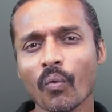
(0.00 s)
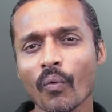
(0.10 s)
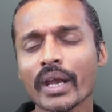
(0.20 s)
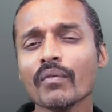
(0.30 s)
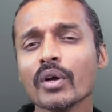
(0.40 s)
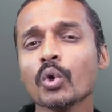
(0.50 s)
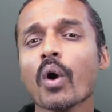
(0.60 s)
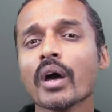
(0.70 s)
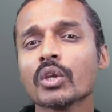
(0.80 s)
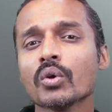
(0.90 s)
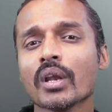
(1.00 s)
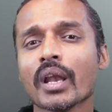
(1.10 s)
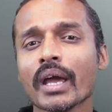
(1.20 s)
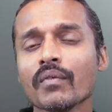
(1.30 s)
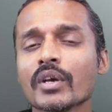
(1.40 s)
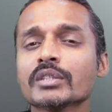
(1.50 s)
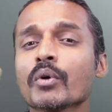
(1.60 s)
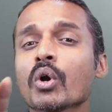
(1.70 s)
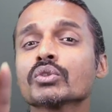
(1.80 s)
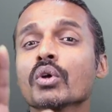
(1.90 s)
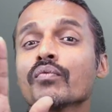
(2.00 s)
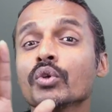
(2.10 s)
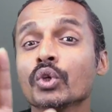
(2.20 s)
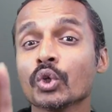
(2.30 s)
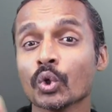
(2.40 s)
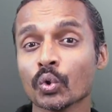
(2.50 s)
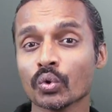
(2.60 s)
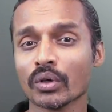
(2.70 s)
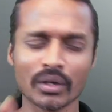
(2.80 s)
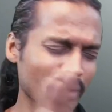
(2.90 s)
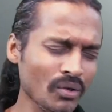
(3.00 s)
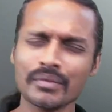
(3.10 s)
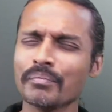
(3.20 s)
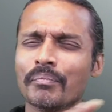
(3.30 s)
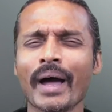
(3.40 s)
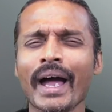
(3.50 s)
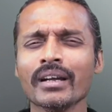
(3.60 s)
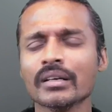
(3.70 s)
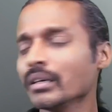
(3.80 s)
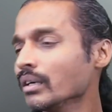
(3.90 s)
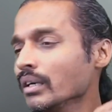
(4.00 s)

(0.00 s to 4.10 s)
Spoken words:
Wherever you are in your life is because of you. Good, bad